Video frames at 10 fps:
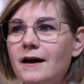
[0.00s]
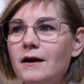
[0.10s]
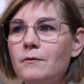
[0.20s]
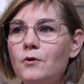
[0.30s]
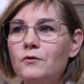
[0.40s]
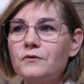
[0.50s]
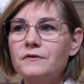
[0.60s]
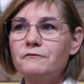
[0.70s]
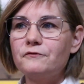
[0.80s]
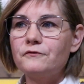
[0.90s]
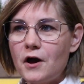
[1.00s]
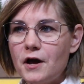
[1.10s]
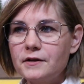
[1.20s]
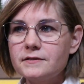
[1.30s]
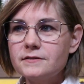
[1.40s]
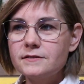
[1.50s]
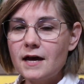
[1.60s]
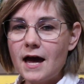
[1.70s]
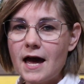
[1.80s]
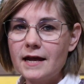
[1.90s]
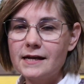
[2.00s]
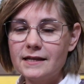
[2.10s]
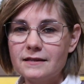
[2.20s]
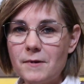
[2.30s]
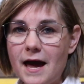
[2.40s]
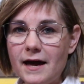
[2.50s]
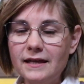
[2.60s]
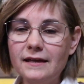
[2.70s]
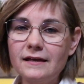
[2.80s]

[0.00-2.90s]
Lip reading: both in front and in the back,